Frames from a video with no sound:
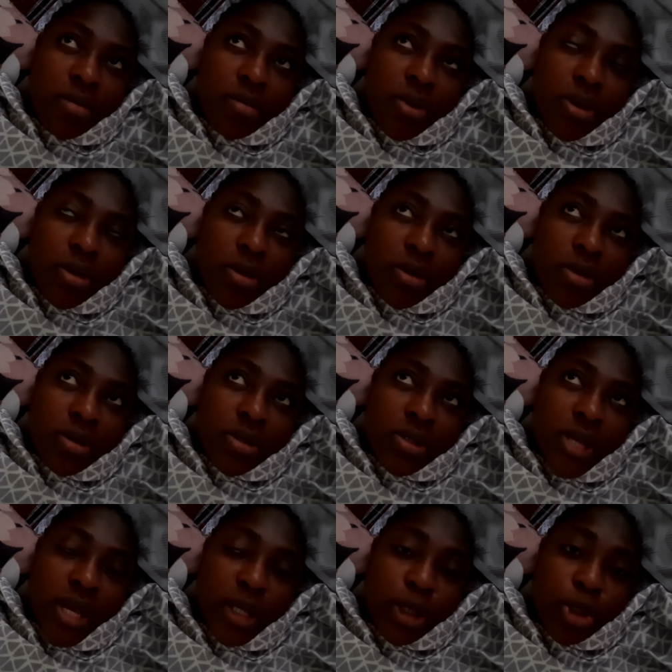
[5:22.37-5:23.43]

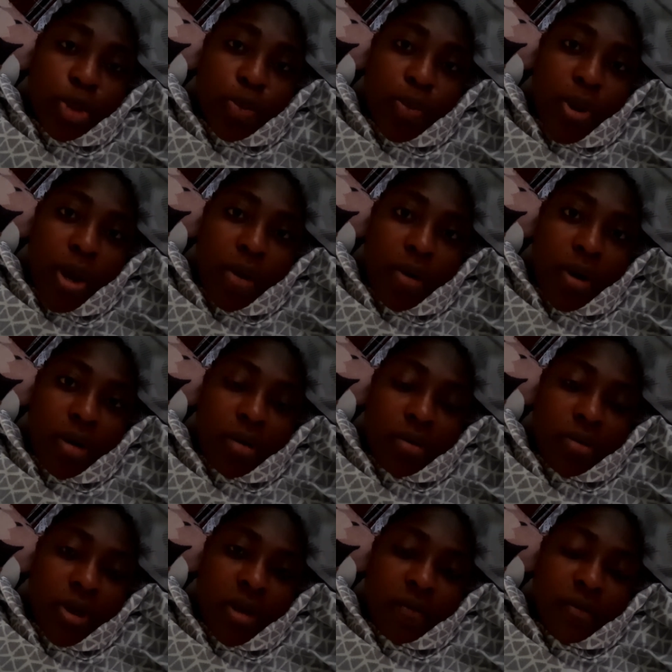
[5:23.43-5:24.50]
because i took para
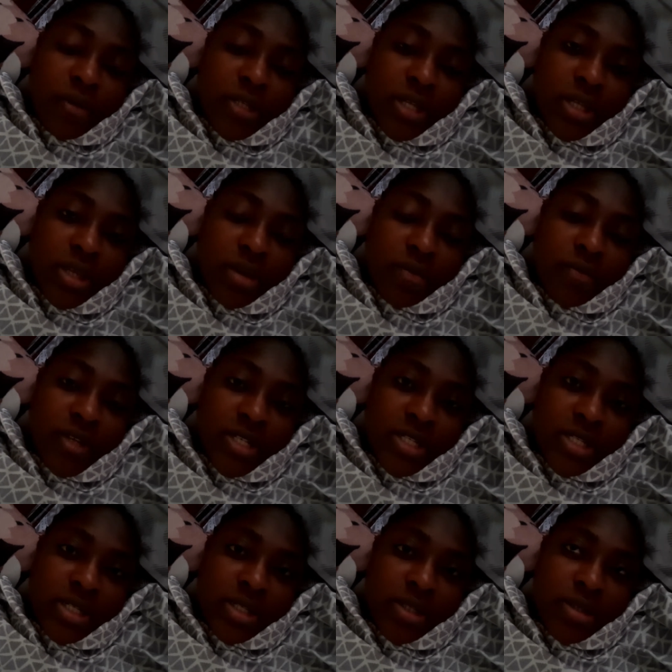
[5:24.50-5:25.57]
after the
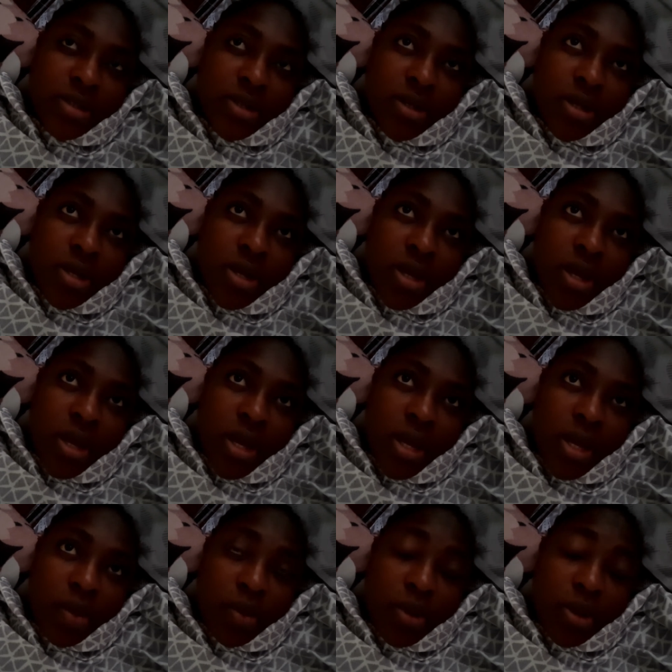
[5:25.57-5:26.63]
vaccine
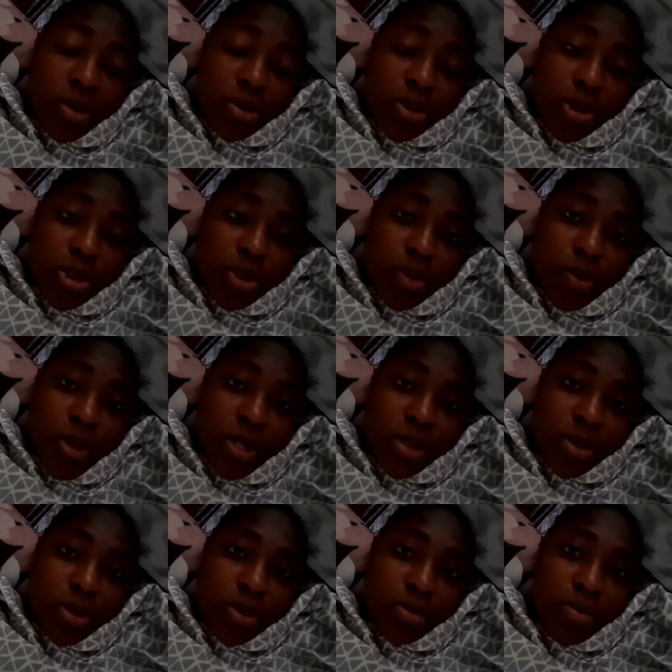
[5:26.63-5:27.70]
and when i was going to bed
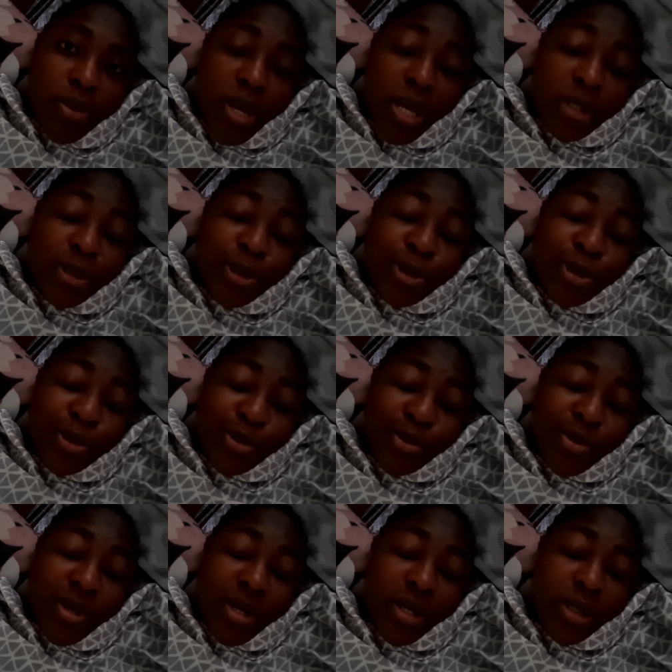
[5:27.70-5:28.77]
bed
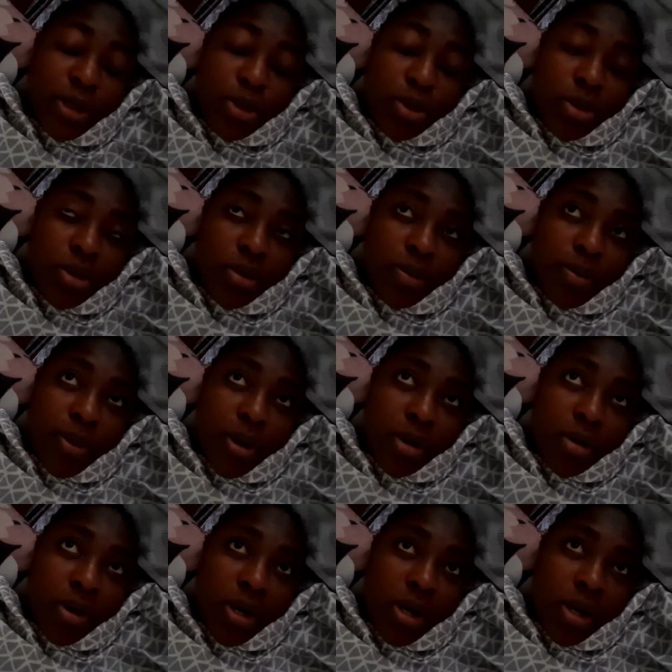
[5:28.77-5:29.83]
too i took
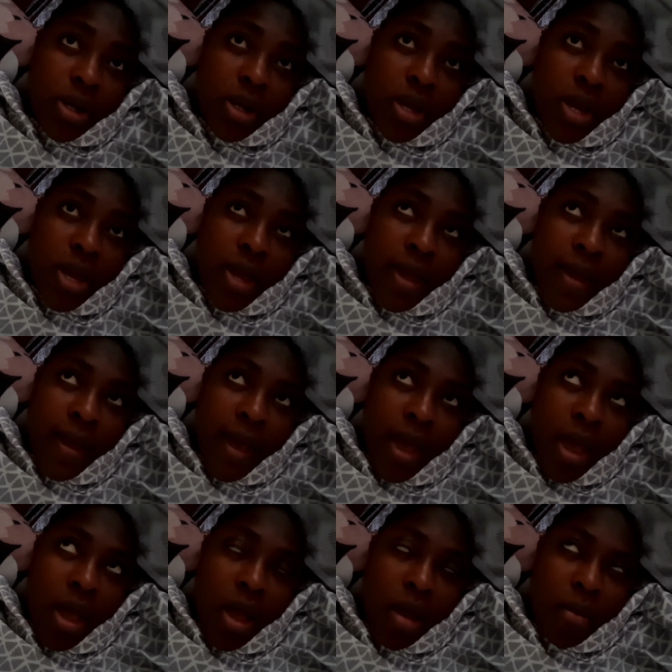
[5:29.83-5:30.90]
para
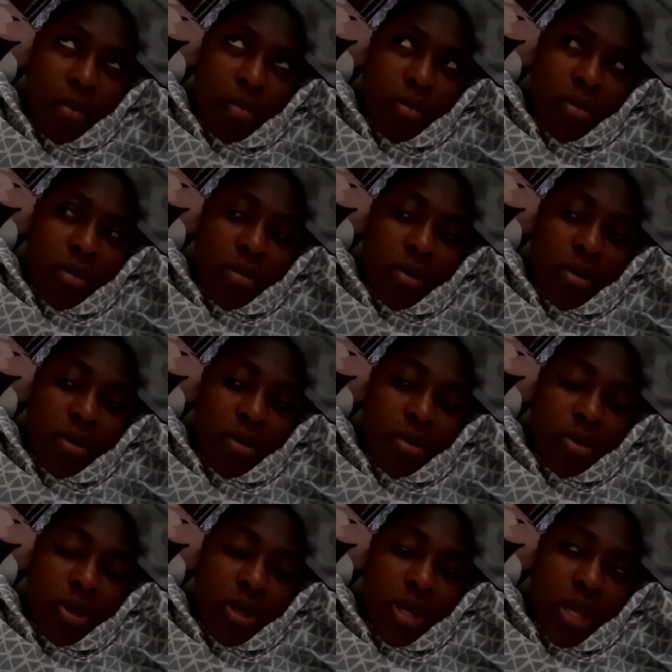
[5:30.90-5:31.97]
um
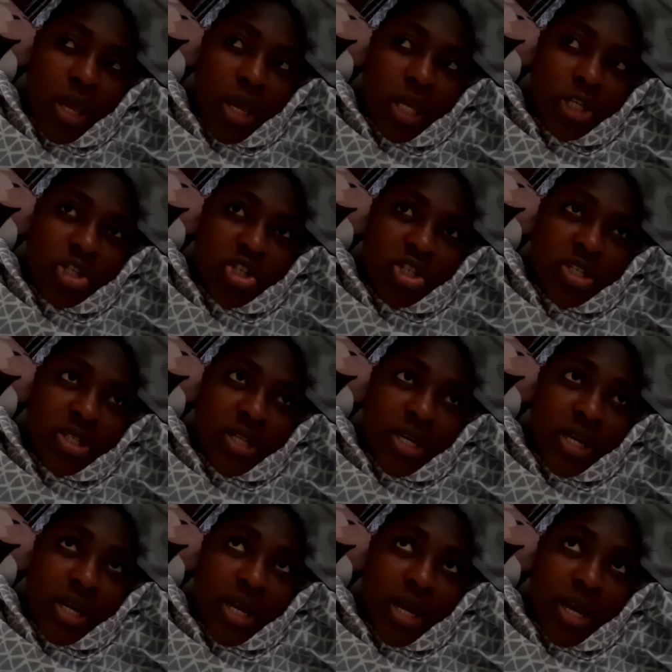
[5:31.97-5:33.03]
okay it's just
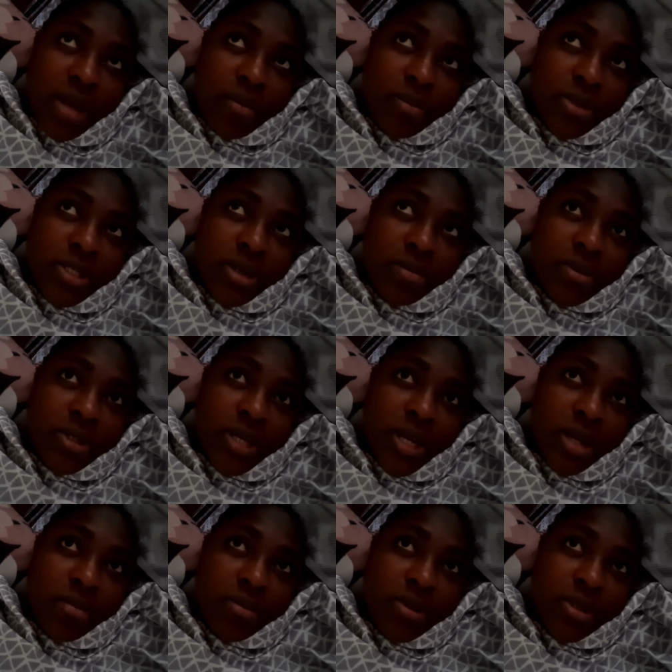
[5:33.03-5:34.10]
that i am
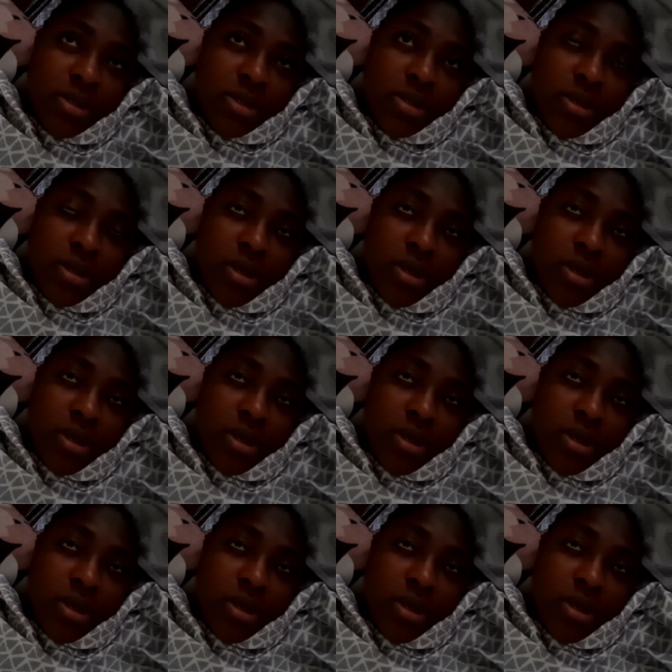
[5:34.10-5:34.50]
sometimes